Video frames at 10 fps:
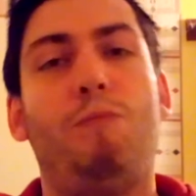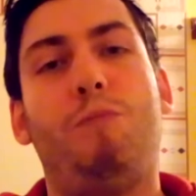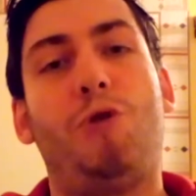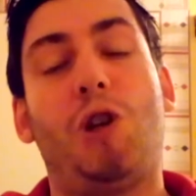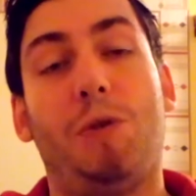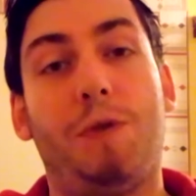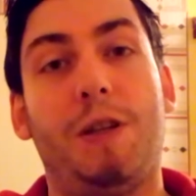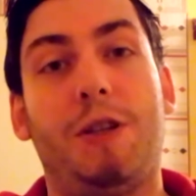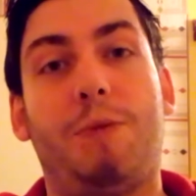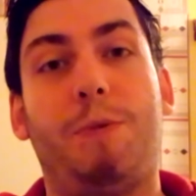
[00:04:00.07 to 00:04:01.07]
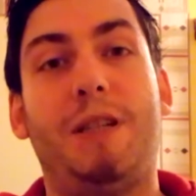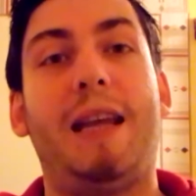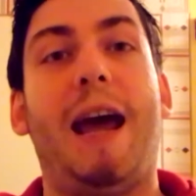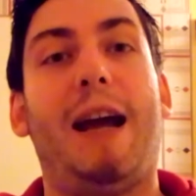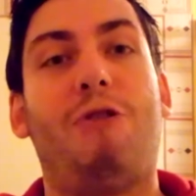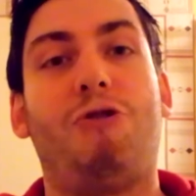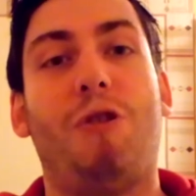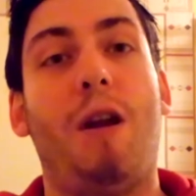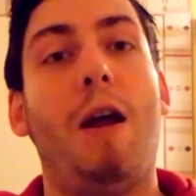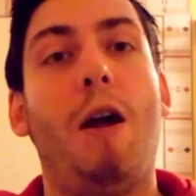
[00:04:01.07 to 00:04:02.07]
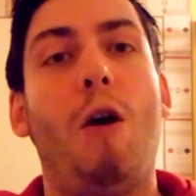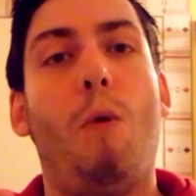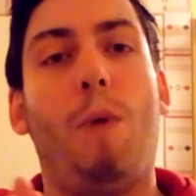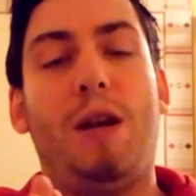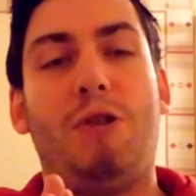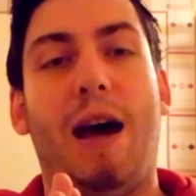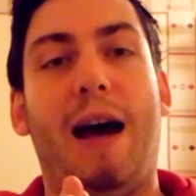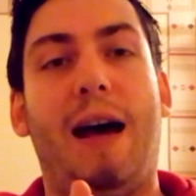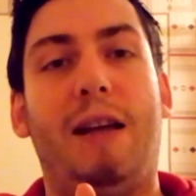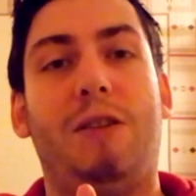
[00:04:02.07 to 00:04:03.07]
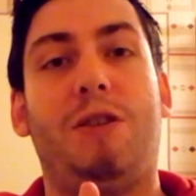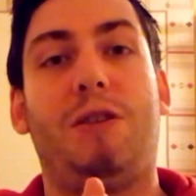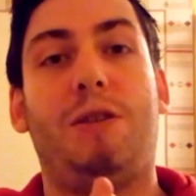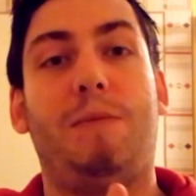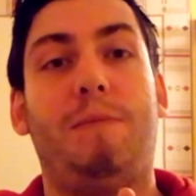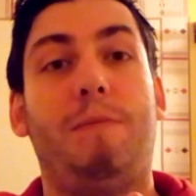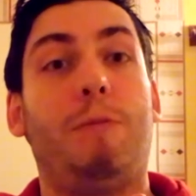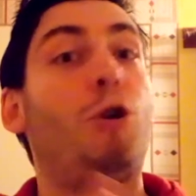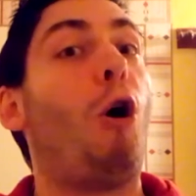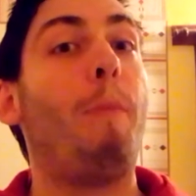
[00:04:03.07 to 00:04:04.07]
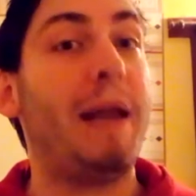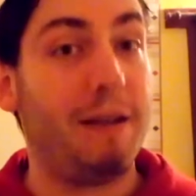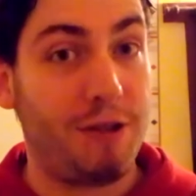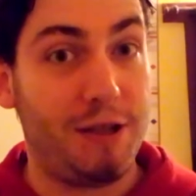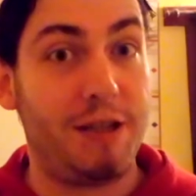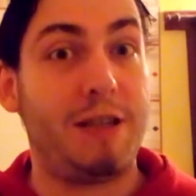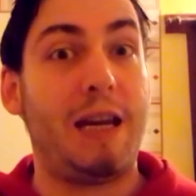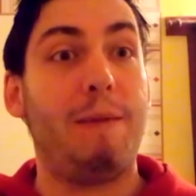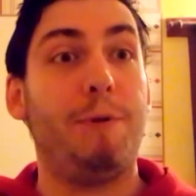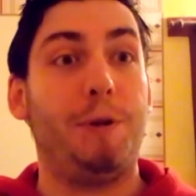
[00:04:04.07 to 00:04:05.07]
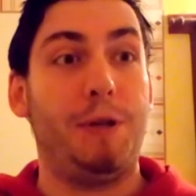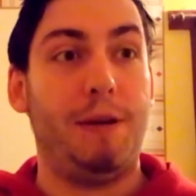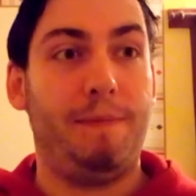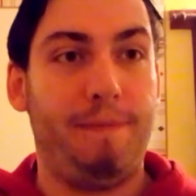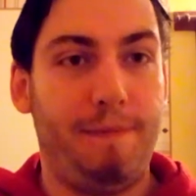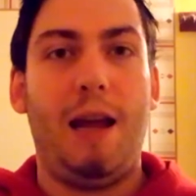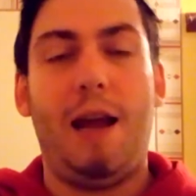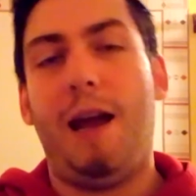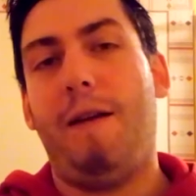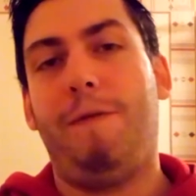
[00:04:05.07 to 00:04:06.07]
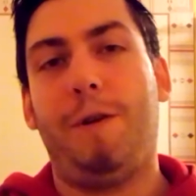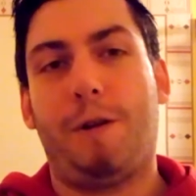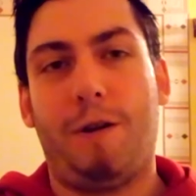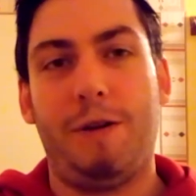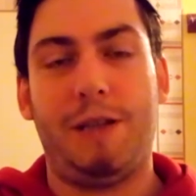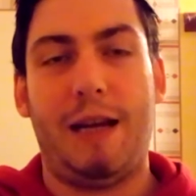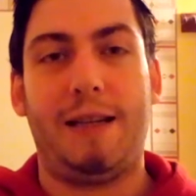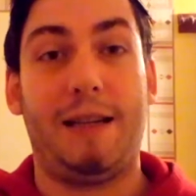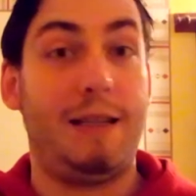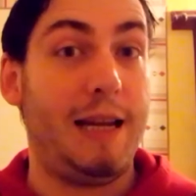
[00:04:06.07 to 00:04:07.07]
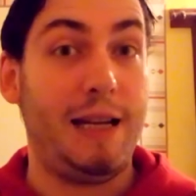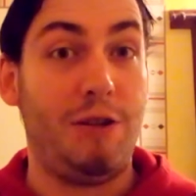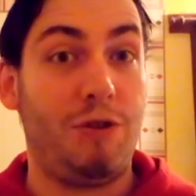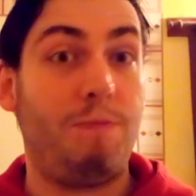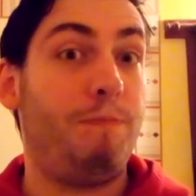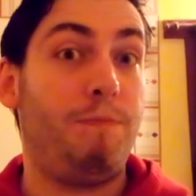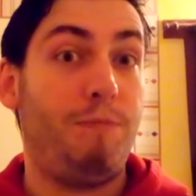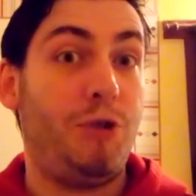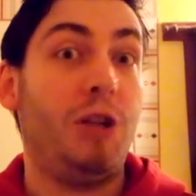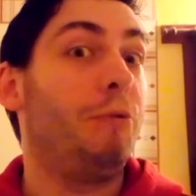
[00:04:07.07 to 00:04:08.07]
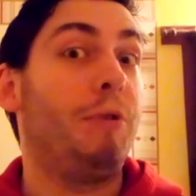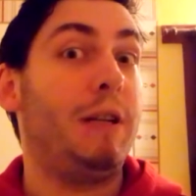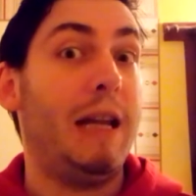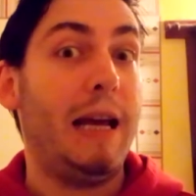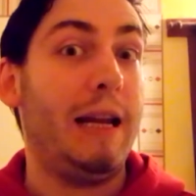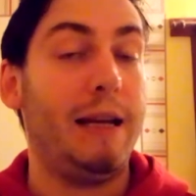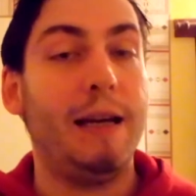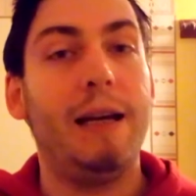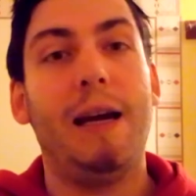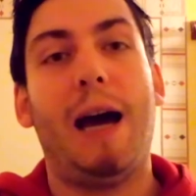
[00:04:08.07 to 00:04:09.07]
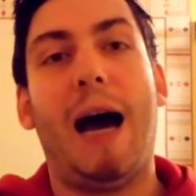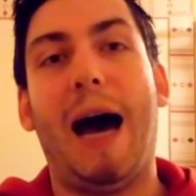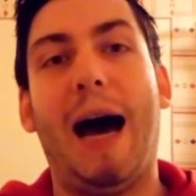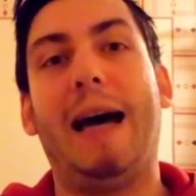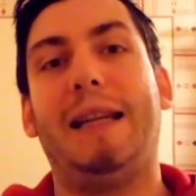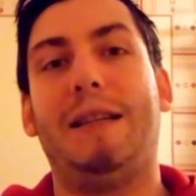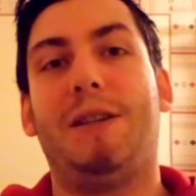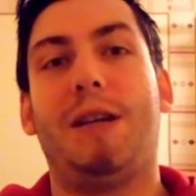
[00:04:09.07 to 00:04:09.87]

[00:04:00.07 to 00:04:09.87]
Children's Protection, which has comments disabled. If your content contains children in it and